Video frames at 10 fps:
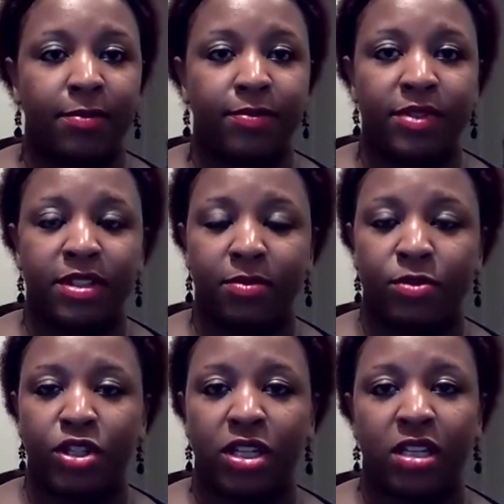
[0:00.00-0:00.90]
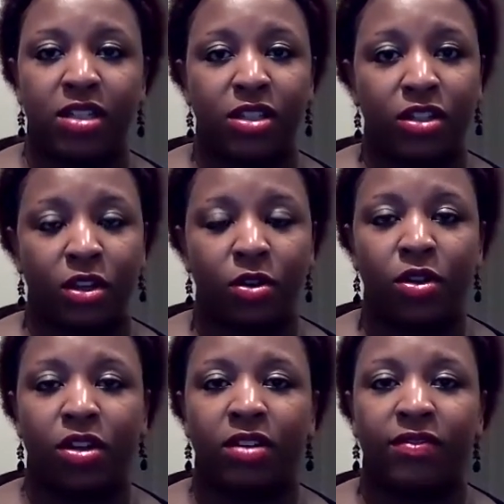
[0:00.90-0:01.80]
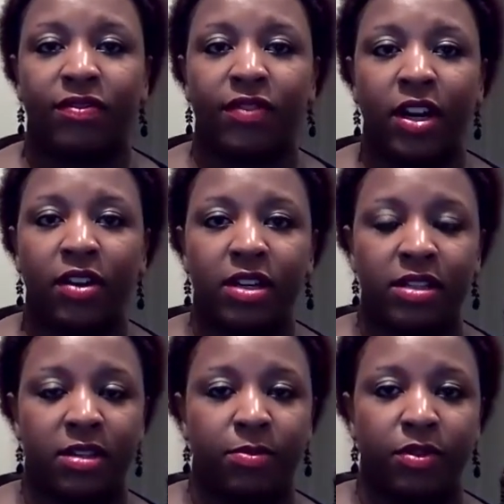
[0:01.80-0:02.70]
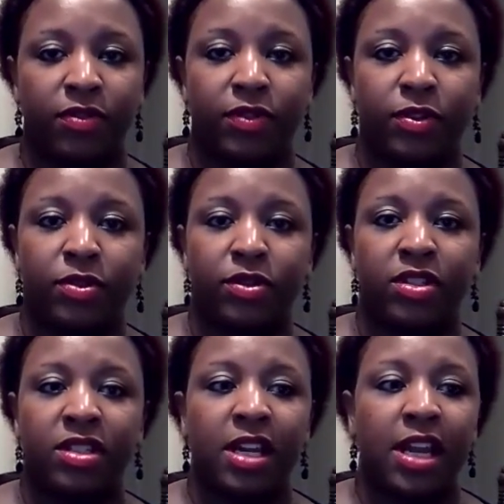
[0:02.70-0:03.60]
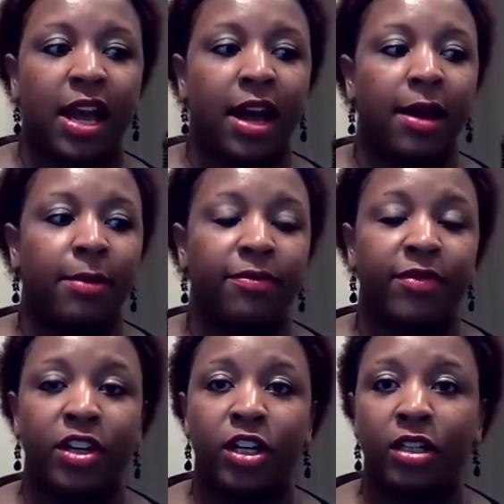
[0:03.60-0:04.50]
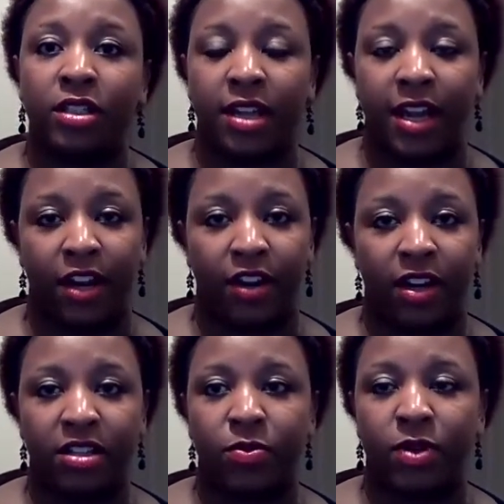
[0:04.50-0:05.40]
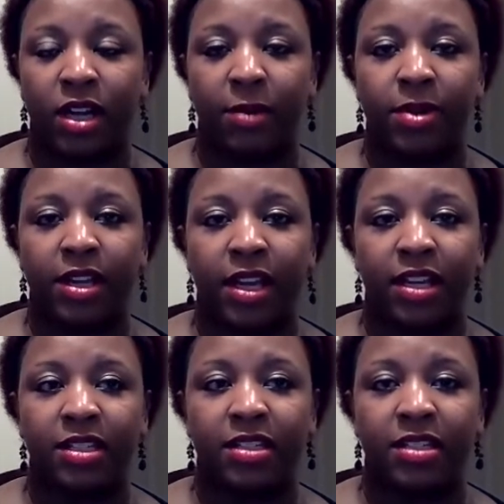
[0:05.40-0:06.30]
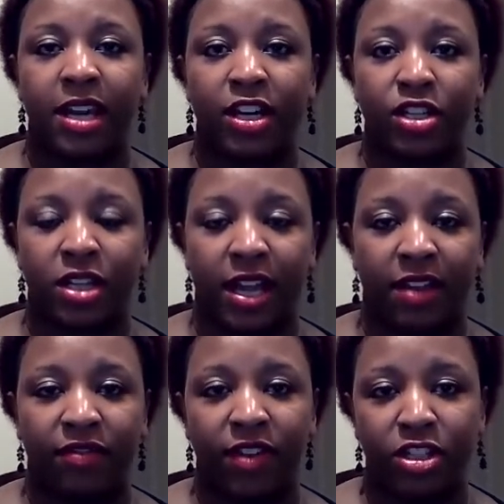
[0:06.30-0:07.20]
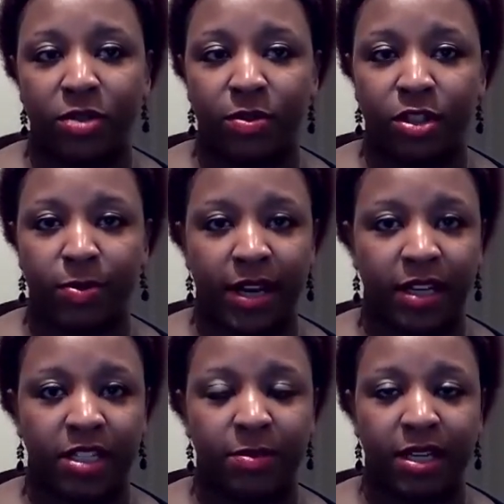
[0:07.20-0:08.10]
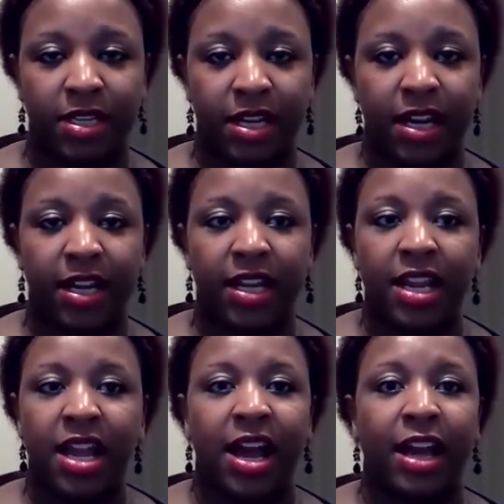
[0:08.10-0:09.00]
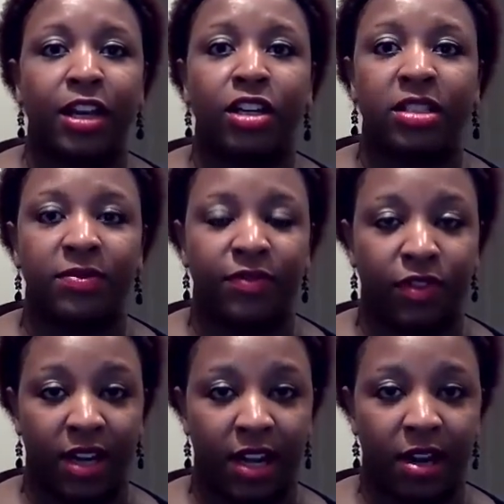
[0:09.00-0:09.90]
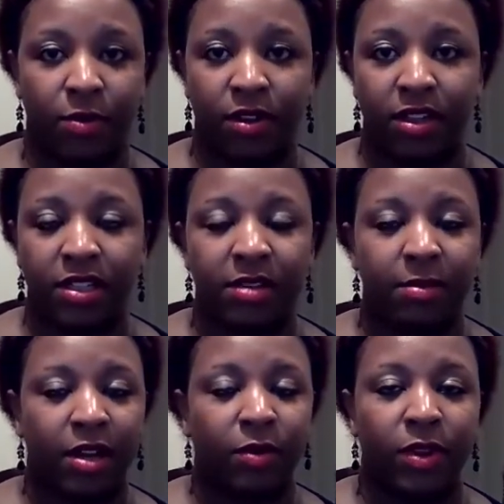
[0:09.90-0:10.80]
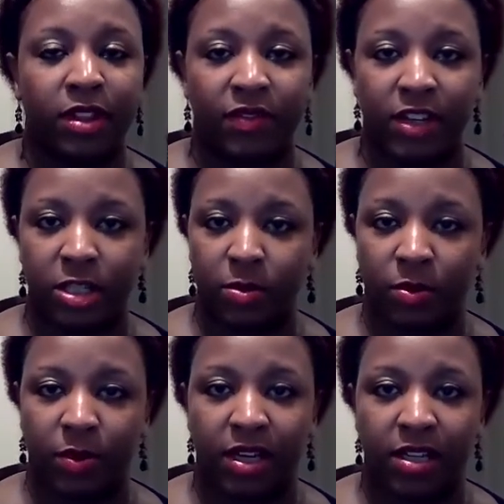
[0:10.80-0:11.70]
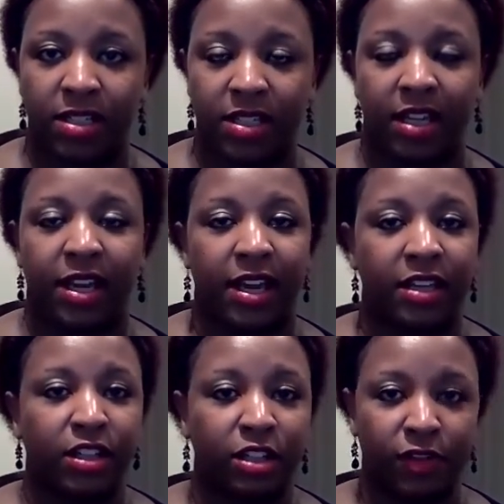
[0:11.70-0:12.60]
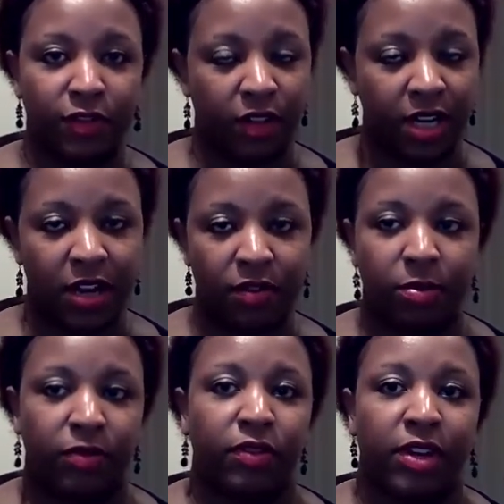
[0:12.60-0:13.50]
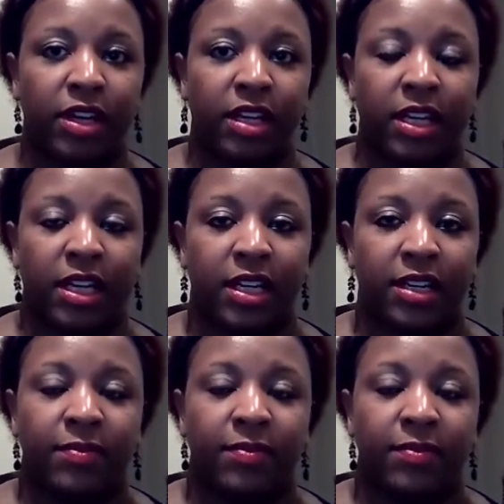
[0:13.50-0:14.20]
some cheese and yogurt, very simple foods. Cooked carrots. When I began to actually add vegetables back into my diet, I cooked them for an hour. It didn't matter what the vegetable was, it had to cook for an hour before I could eat it.